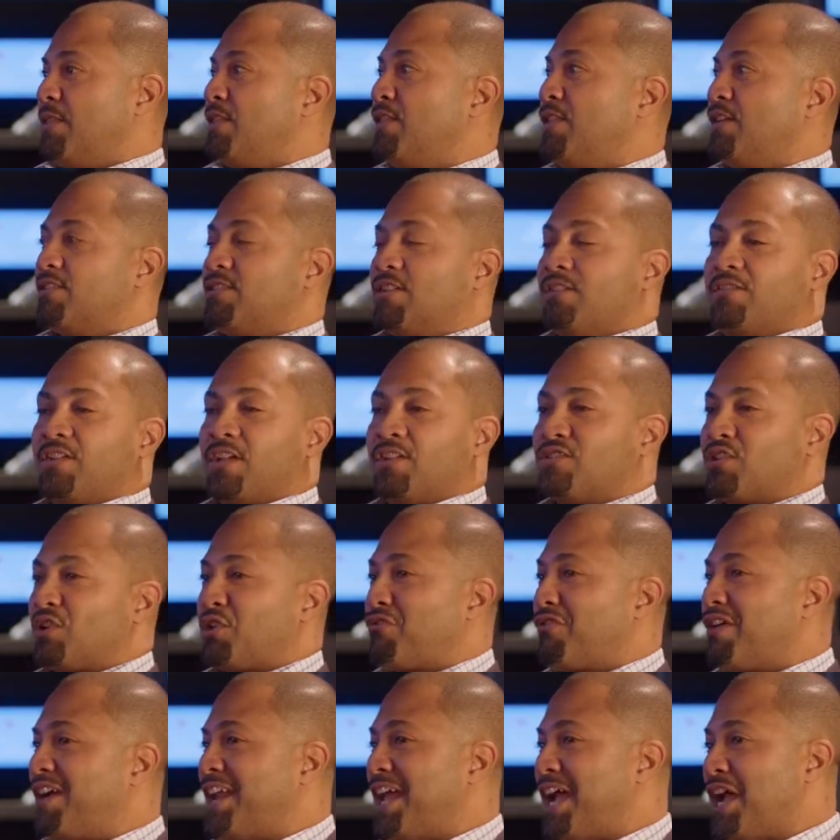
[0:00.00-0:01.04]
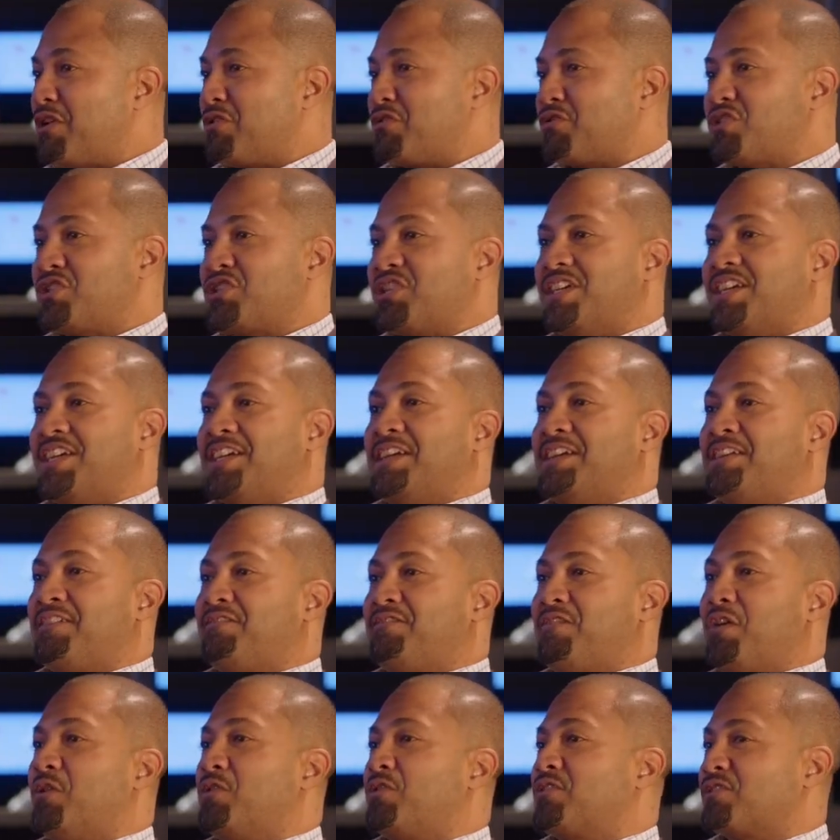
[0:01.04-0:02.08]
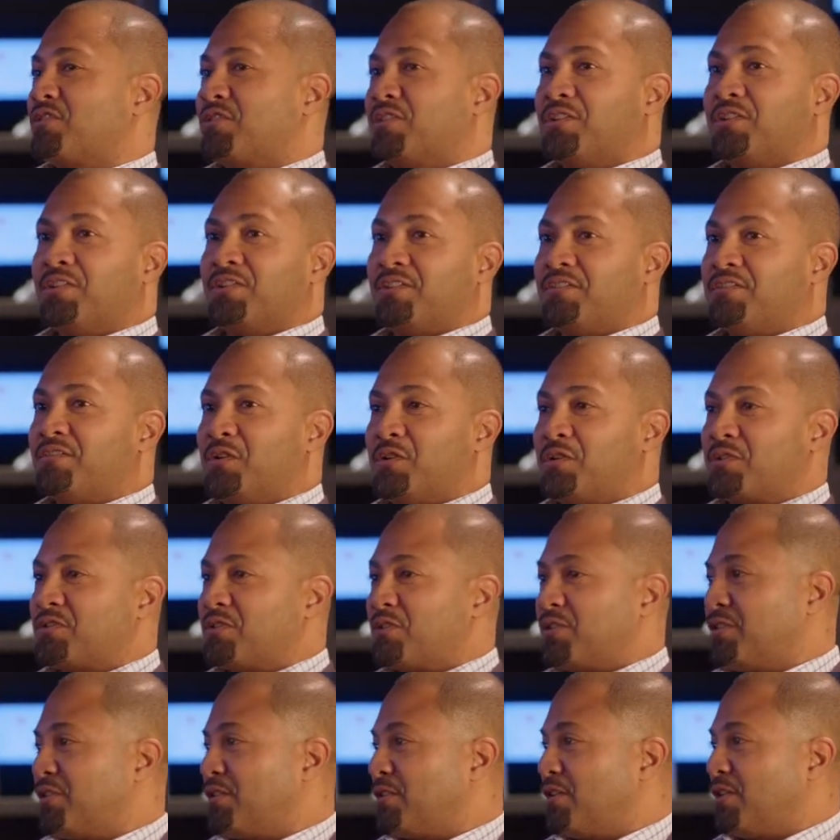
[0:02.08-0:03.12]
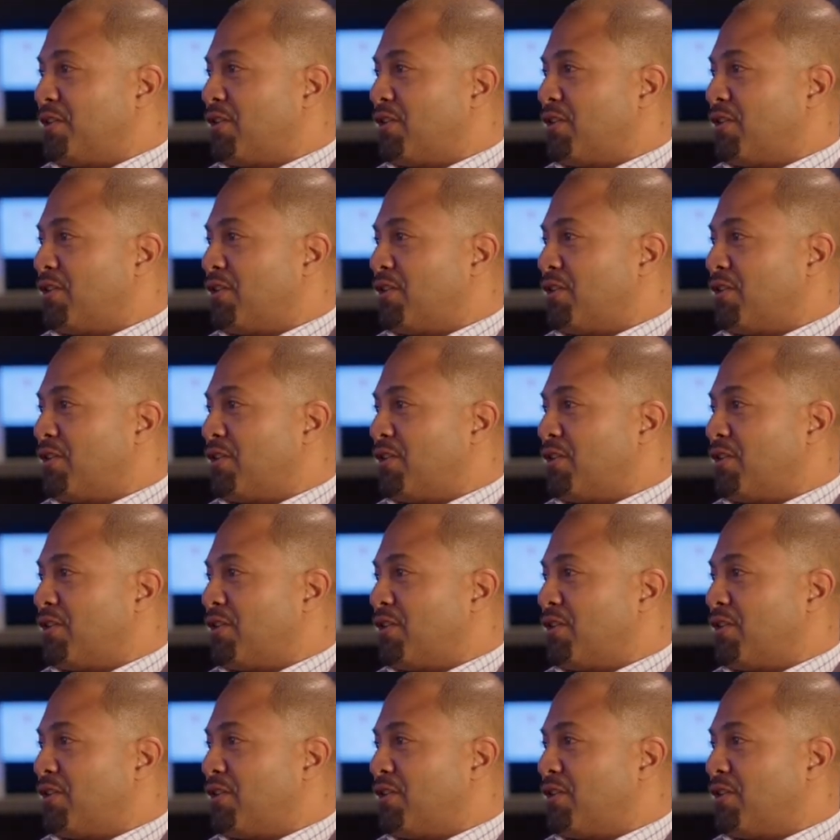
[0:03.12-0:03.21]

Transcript: There's a, it's a great energy. Folks are folks are,